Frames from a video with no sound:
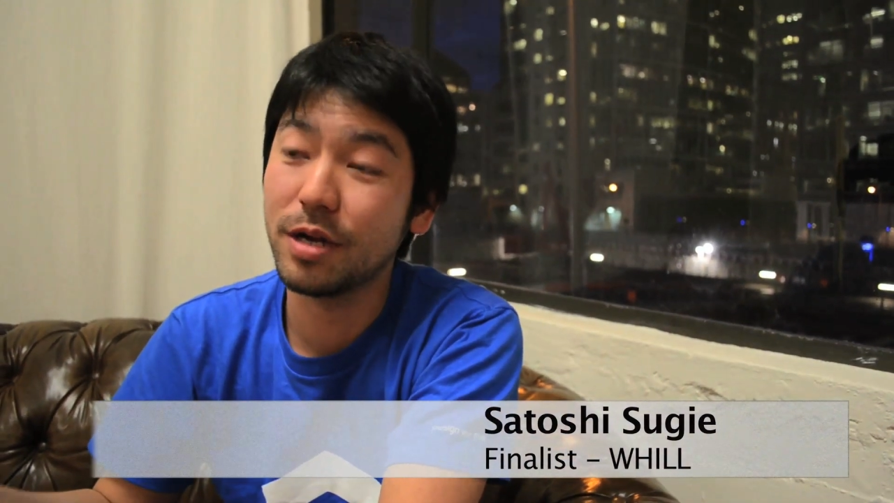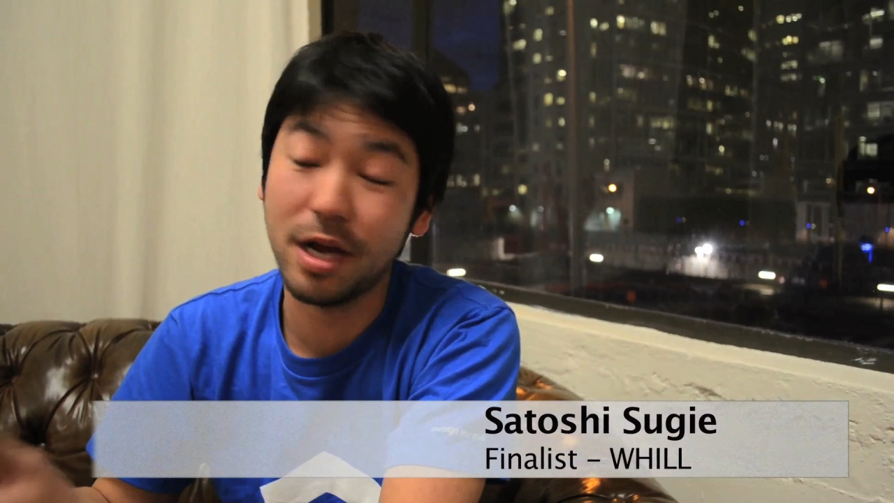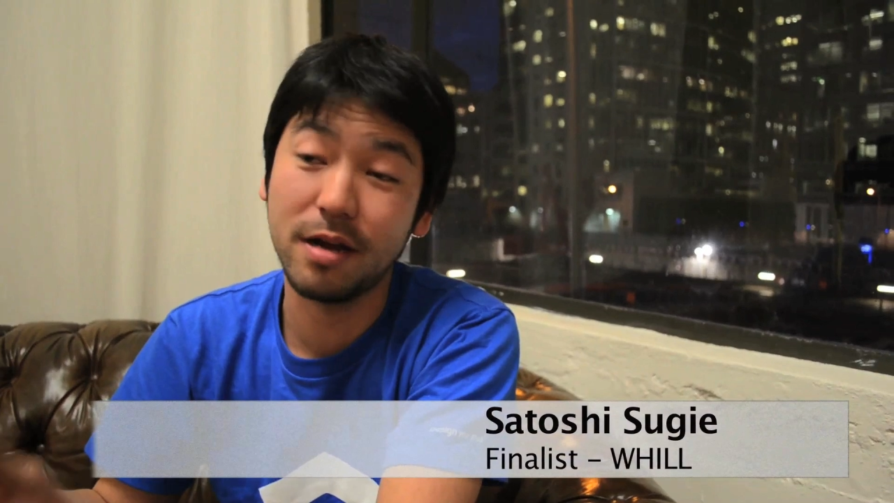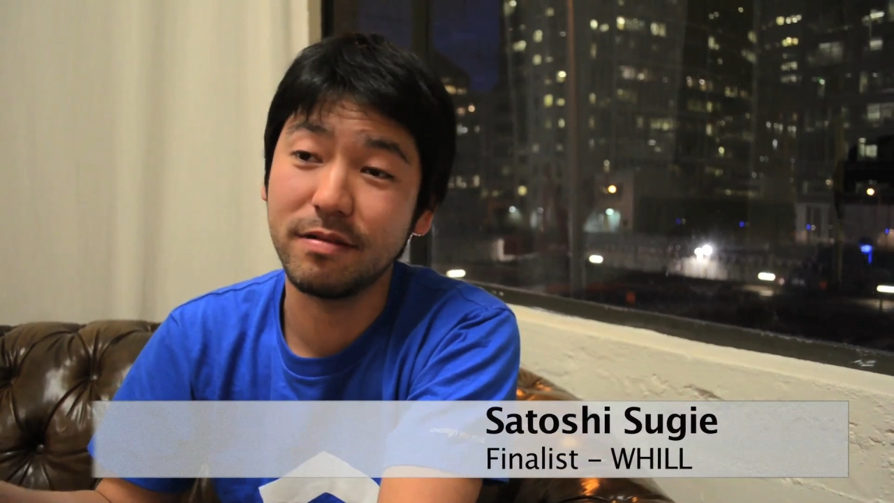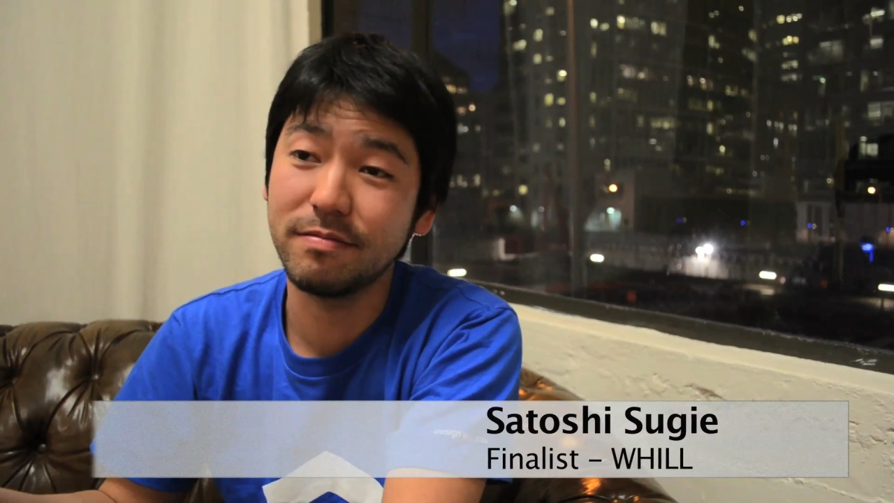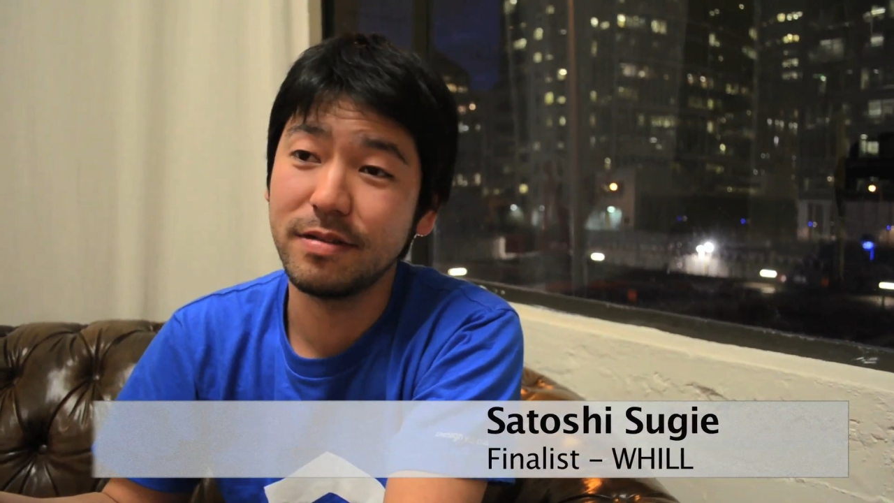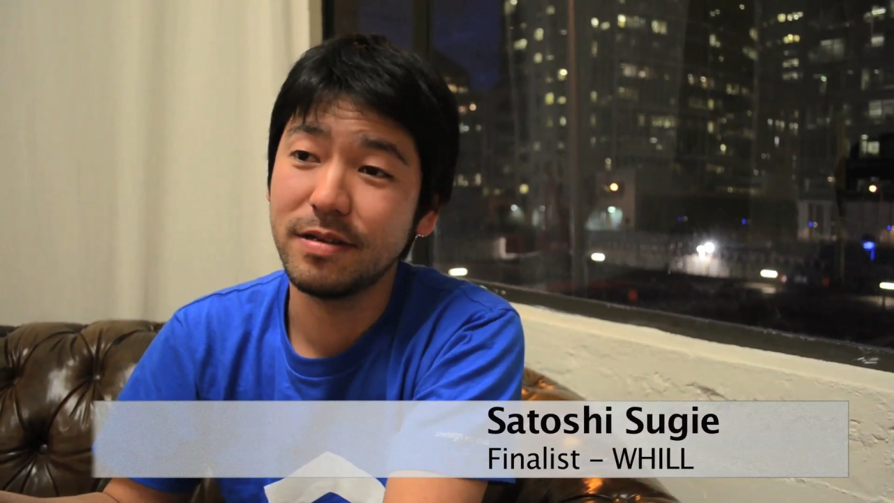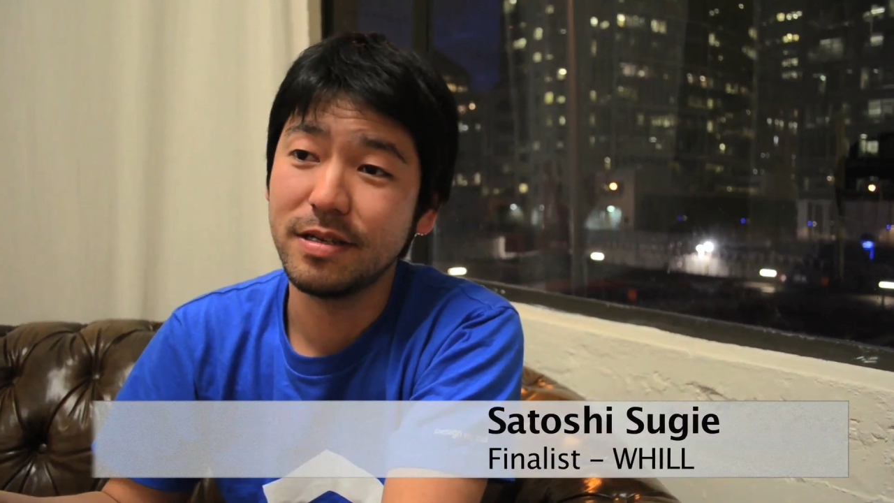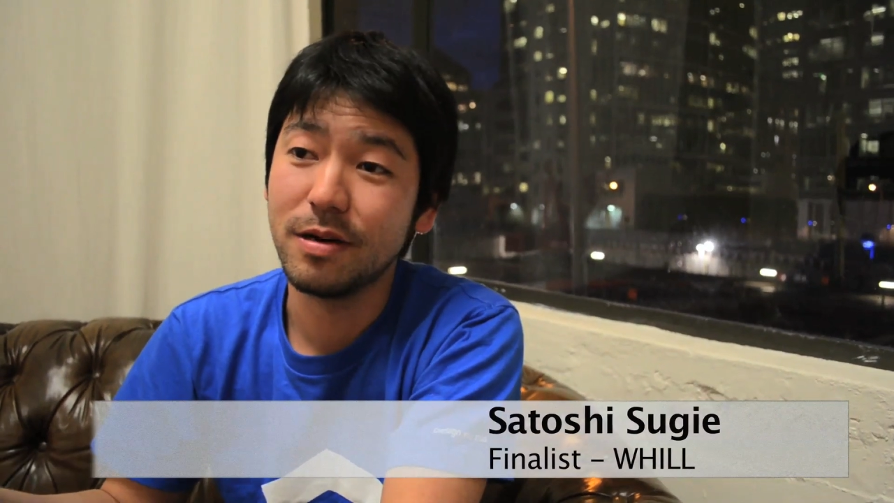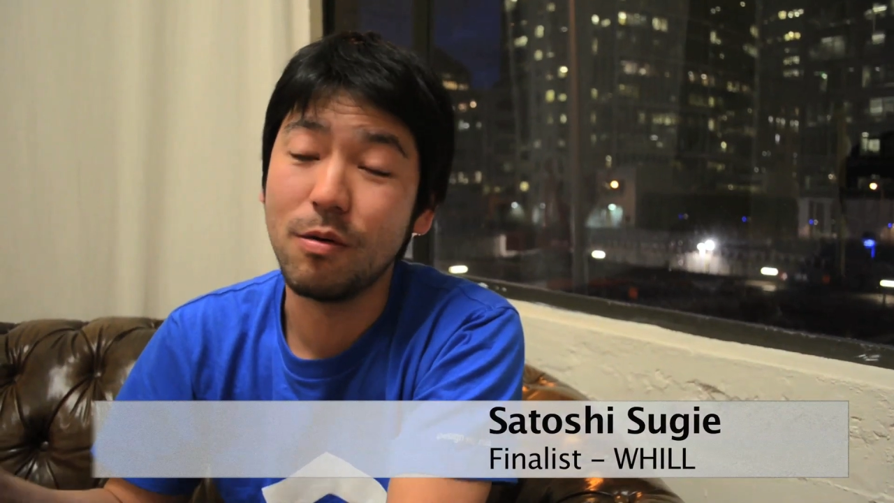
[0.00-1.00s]
can
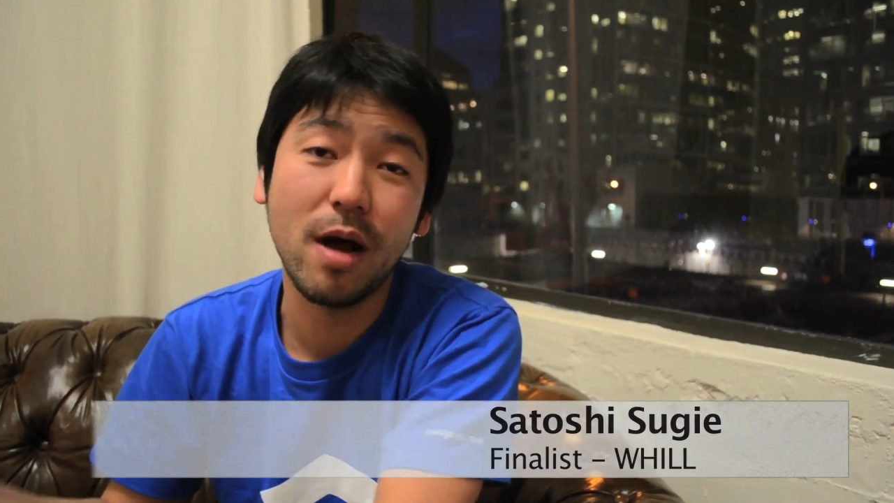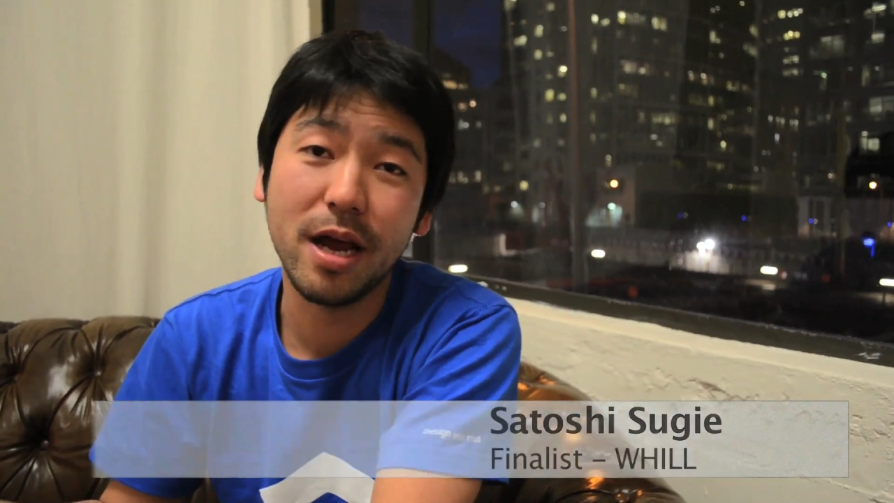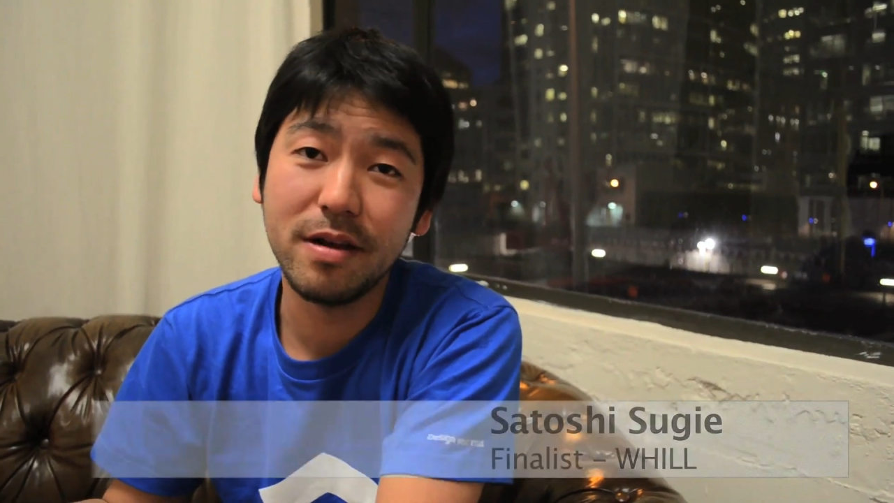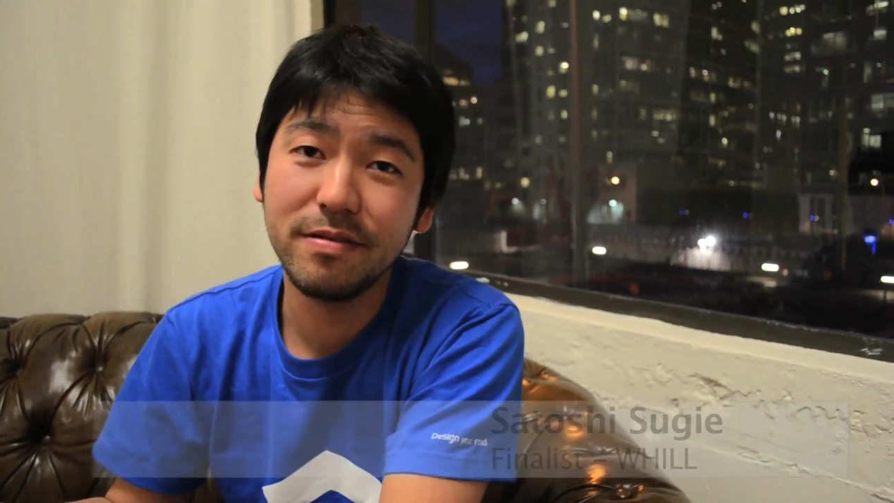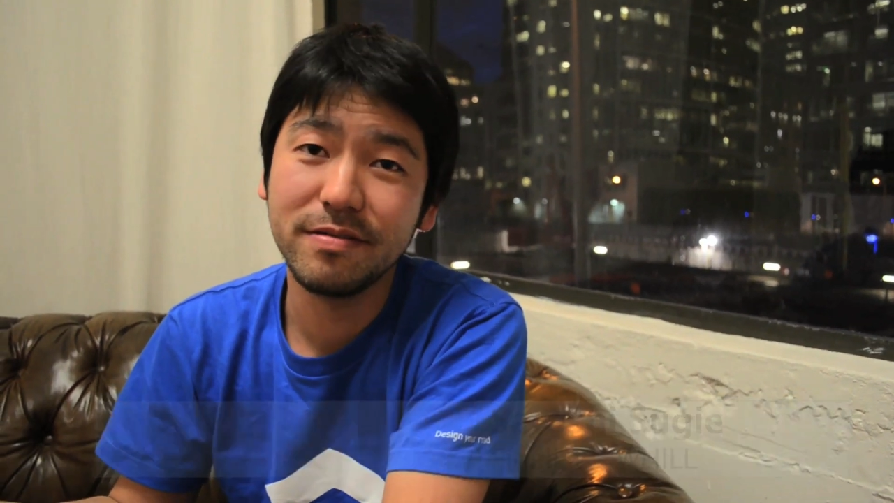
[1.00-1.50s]
ride